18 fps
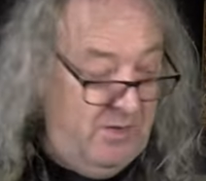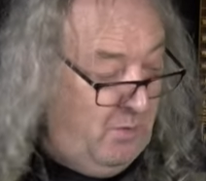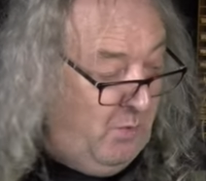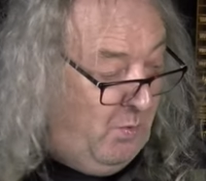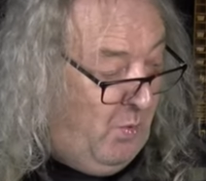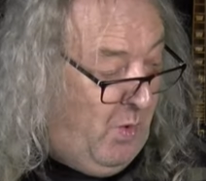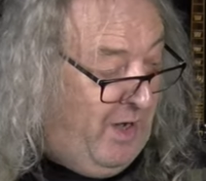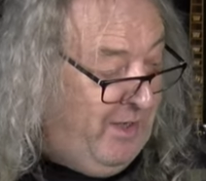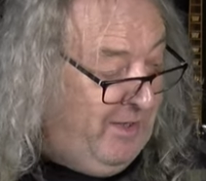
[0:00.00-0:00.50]

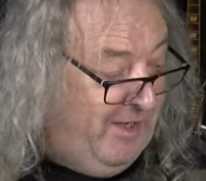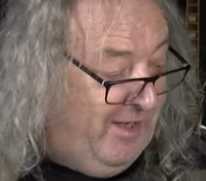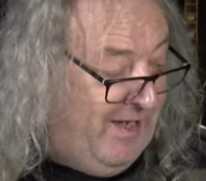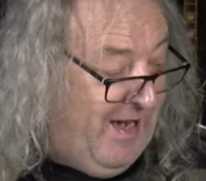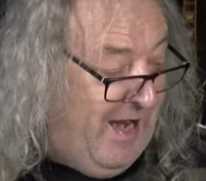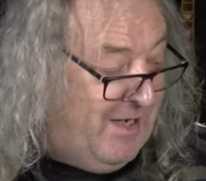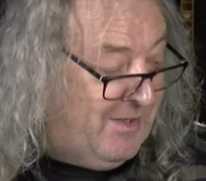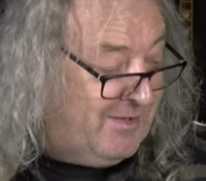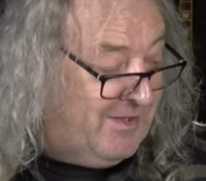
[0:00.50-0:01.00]
one
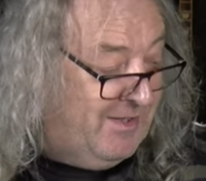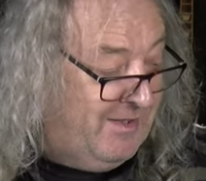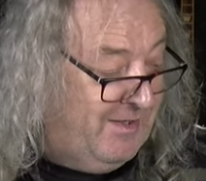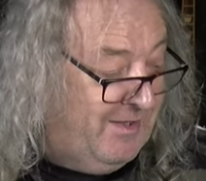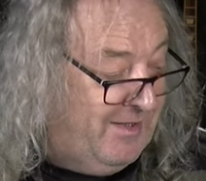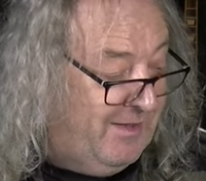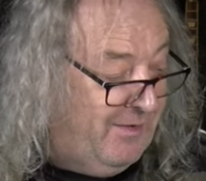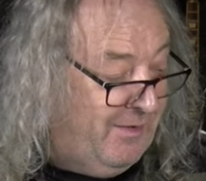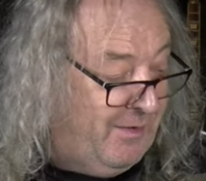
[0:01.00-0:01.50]

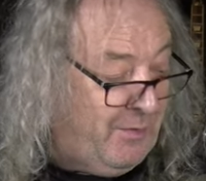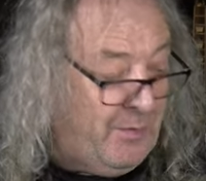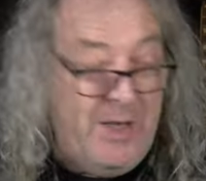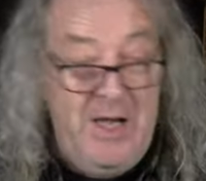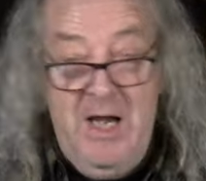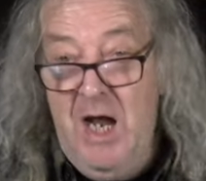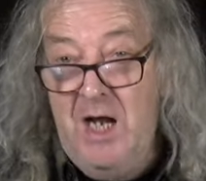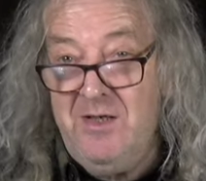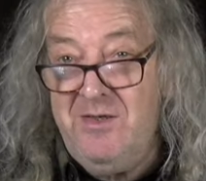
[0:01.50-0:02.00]
thousand
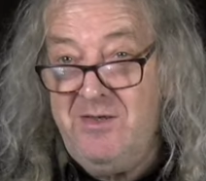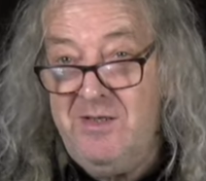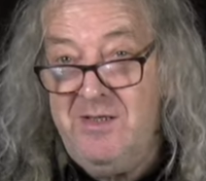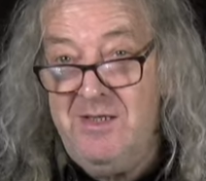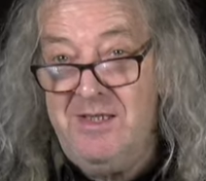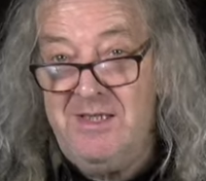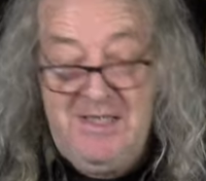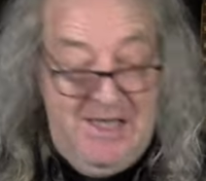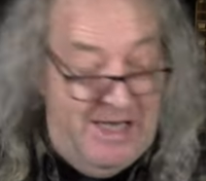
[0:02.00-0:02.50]
three hundred
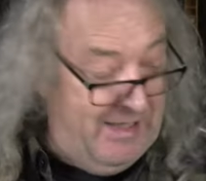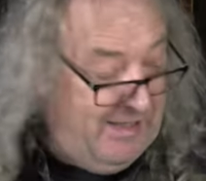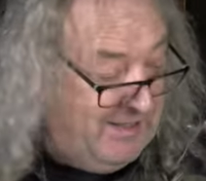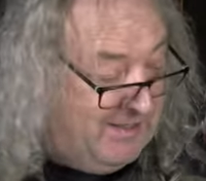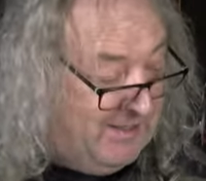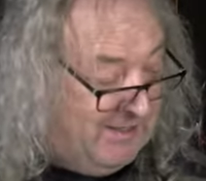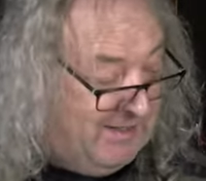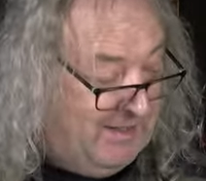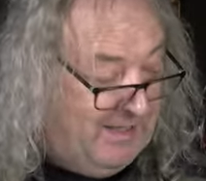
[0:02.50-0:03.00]
and six
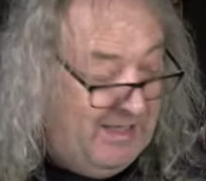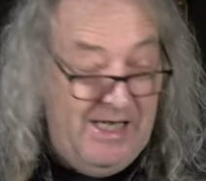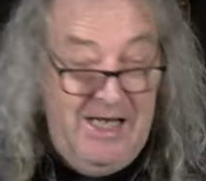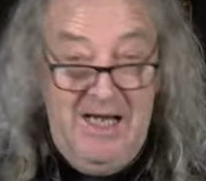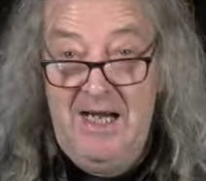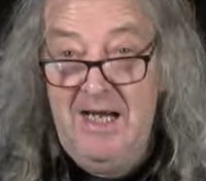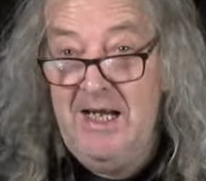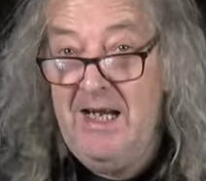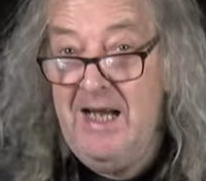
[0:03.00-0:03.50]

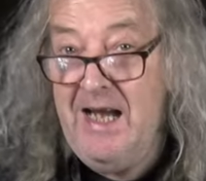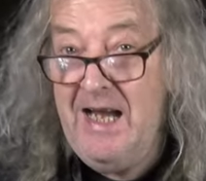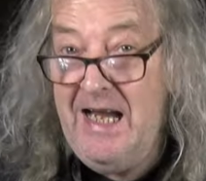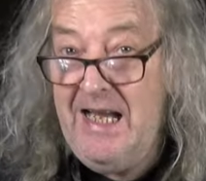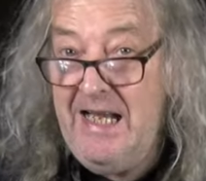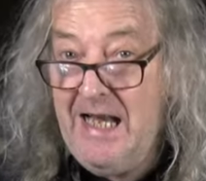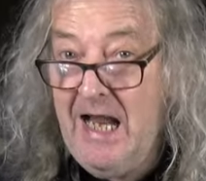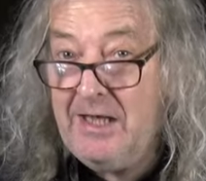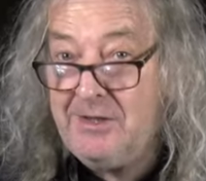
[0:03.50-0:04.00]

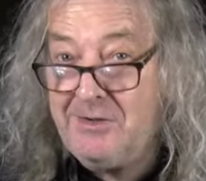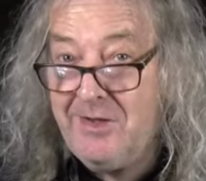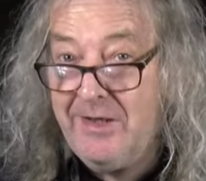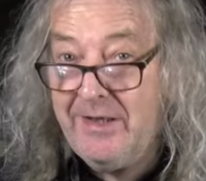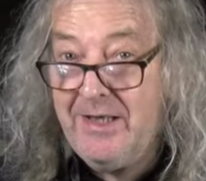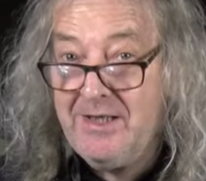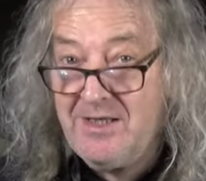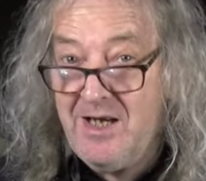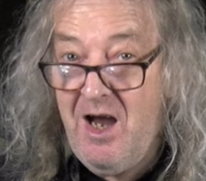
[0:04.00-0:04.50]
electric
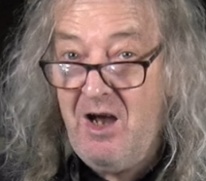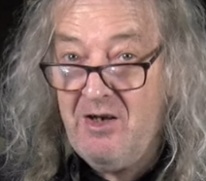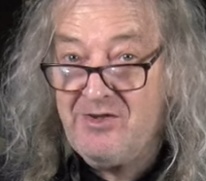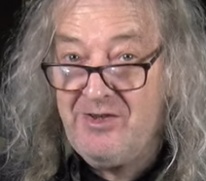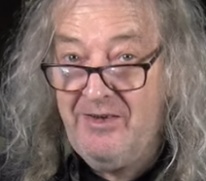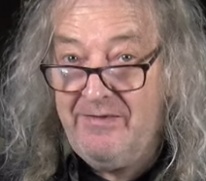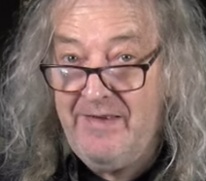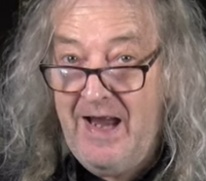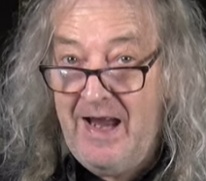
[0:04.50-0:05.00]
guitars
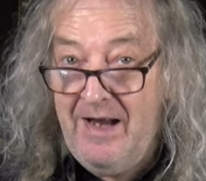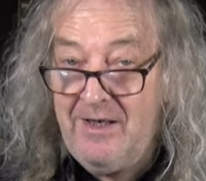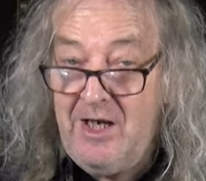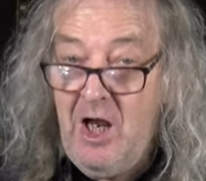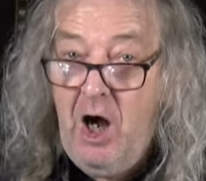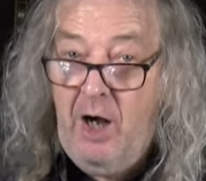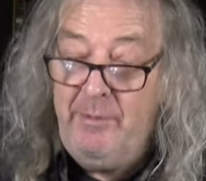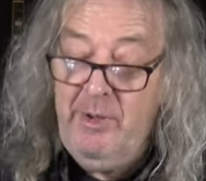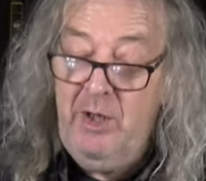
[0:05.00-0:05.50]
on there.
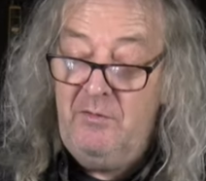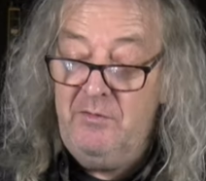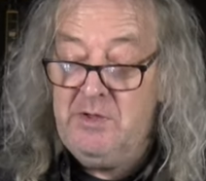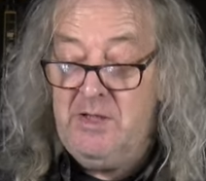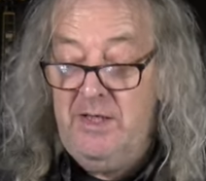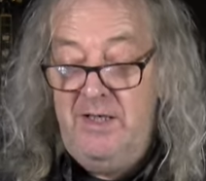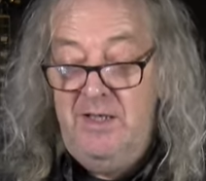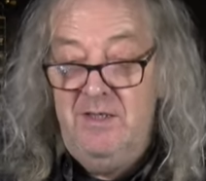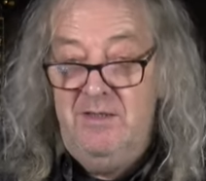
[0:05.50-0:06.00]
I mean,
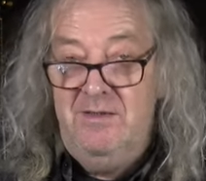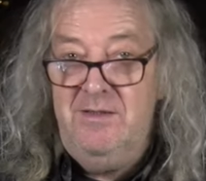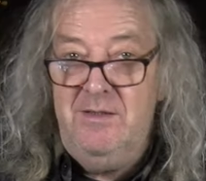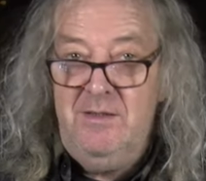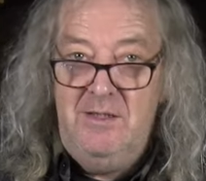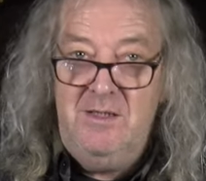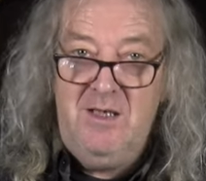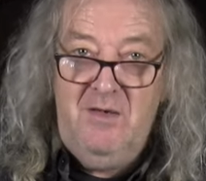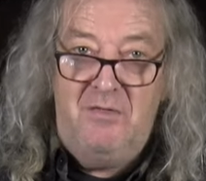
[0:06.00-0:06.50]
obviously,
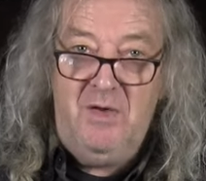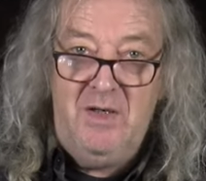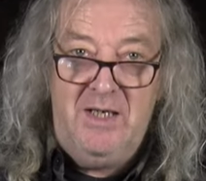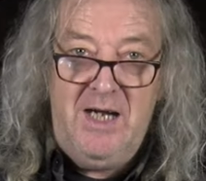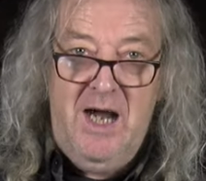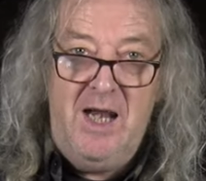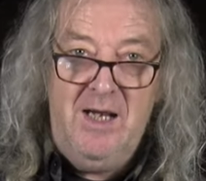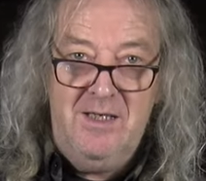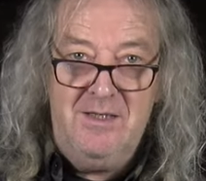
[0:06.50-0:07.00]
different
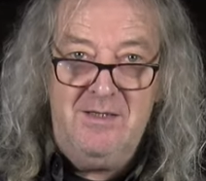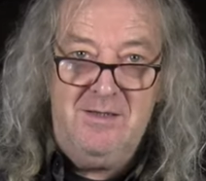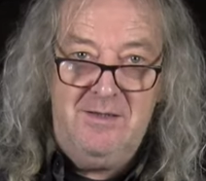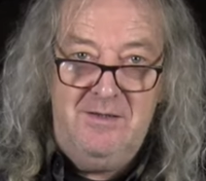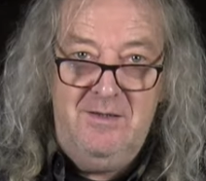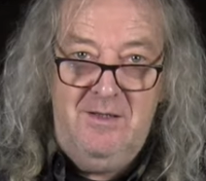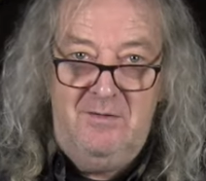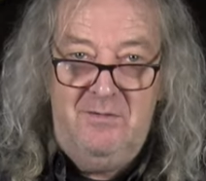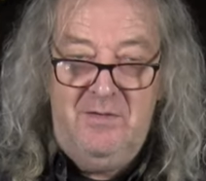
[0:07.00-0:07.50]
colours
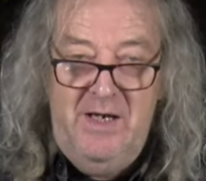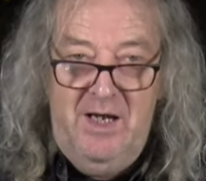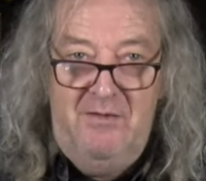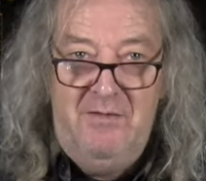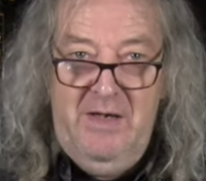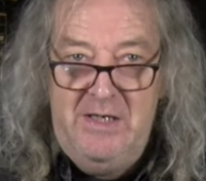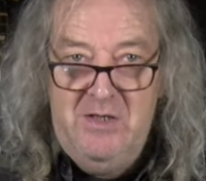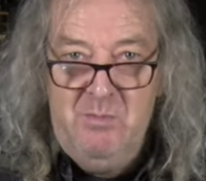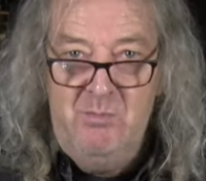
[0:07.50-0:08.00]
of, of
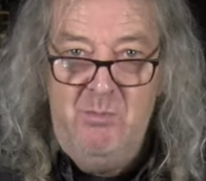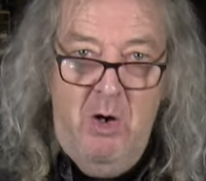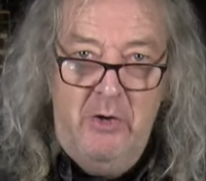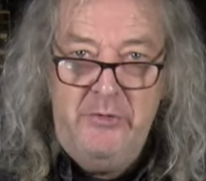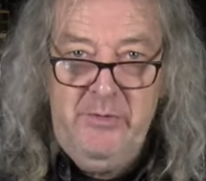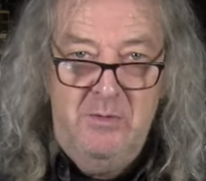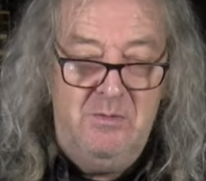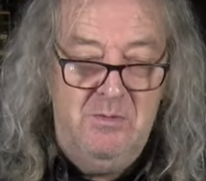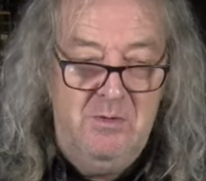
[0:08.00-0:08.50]
each
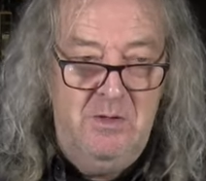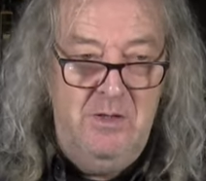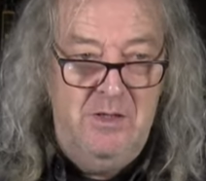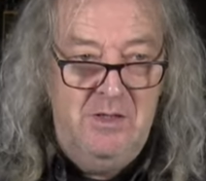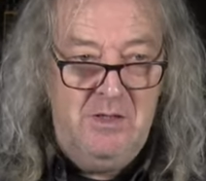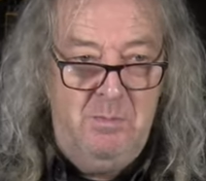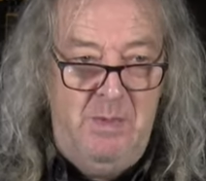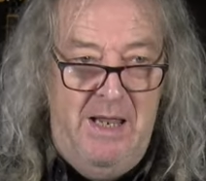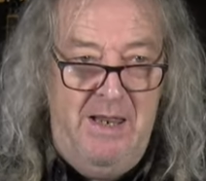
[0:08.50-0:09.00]
model
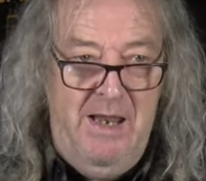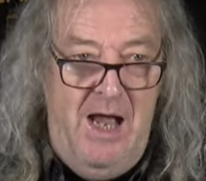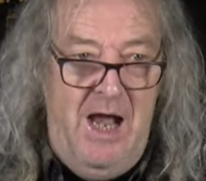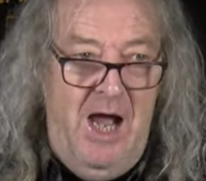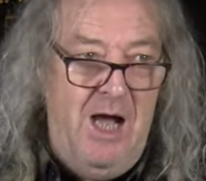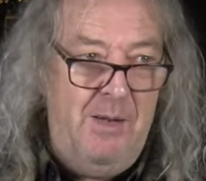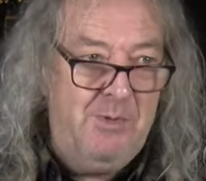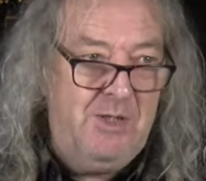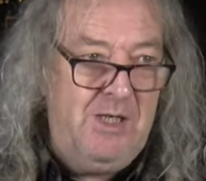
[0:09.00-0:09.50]
split that
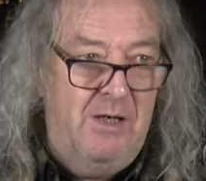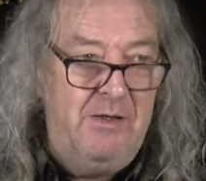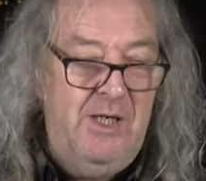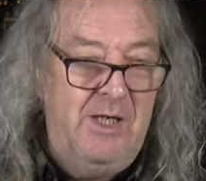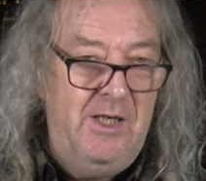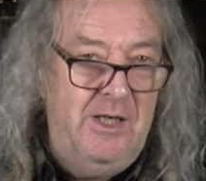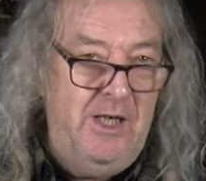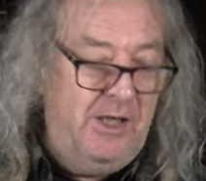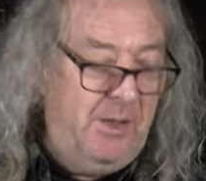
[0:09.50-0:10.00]
up. So
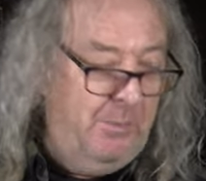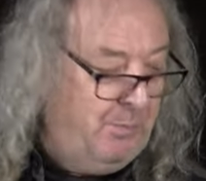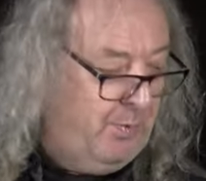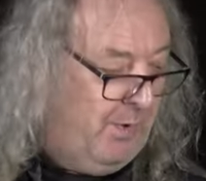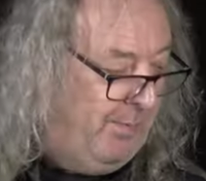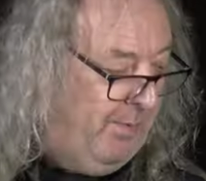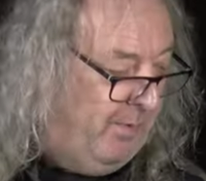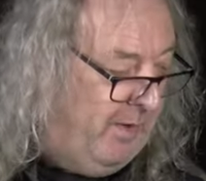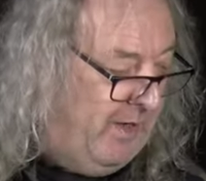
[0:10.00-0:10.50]
you can
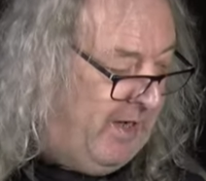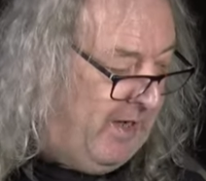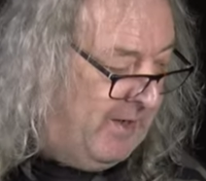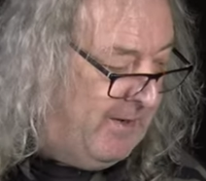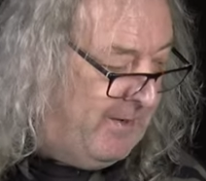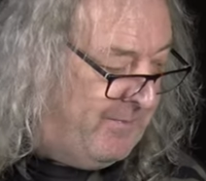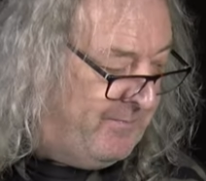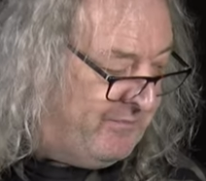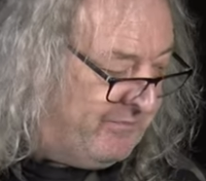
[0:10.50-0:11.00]
probably,
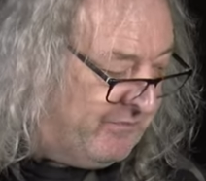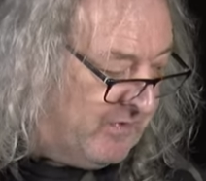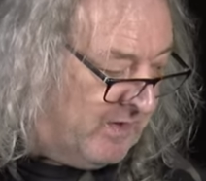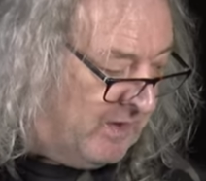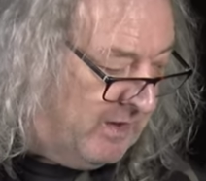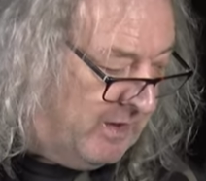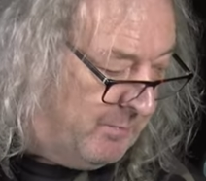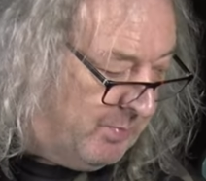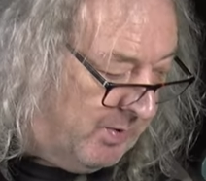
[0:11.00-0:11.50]

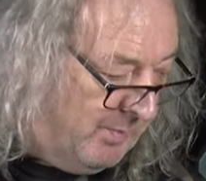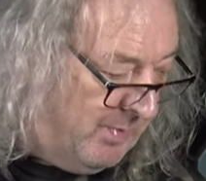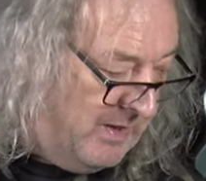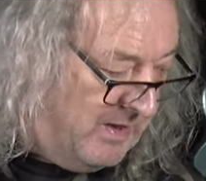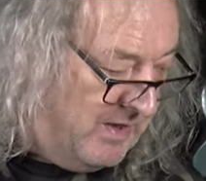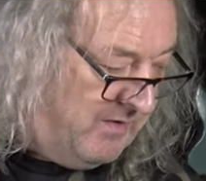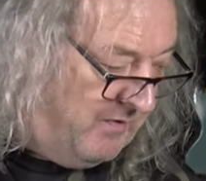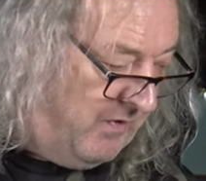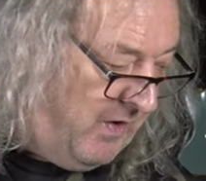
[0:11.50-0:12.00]
you probably
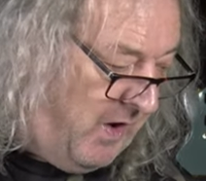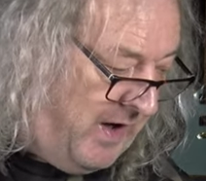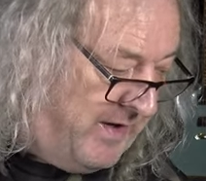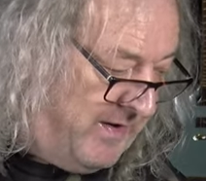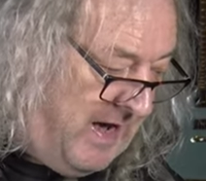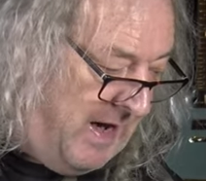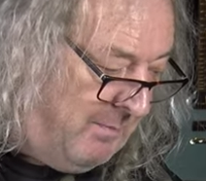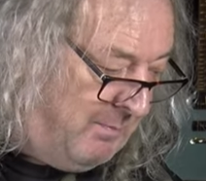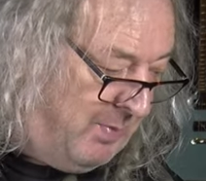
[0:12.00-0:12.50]
divide
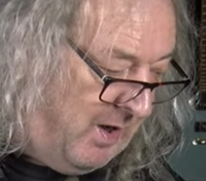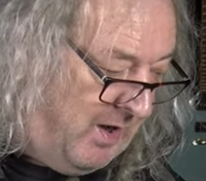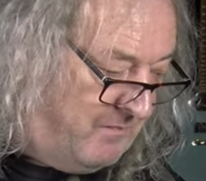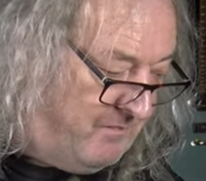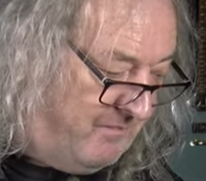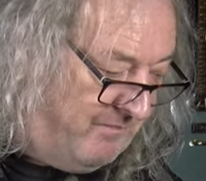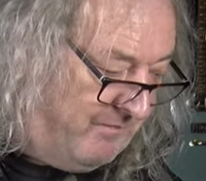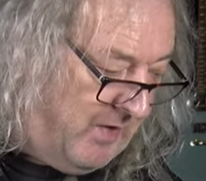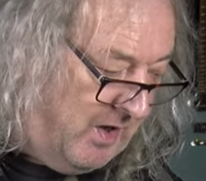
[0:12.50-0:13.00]
that by,
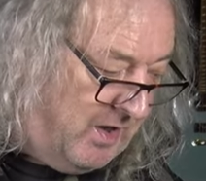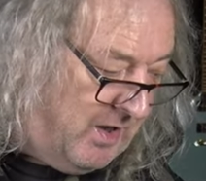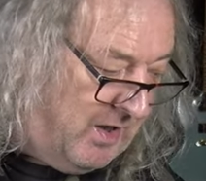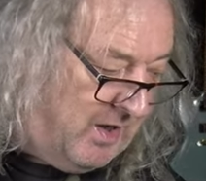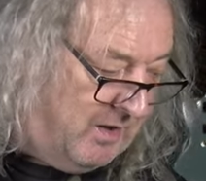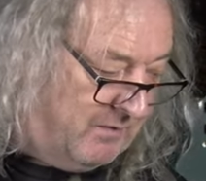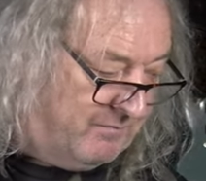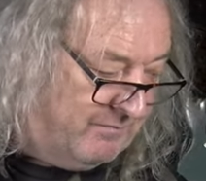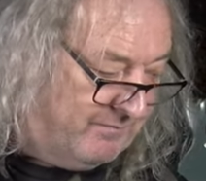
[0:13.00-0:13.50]
I don't
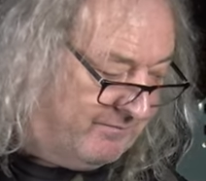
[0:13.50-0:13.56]
know,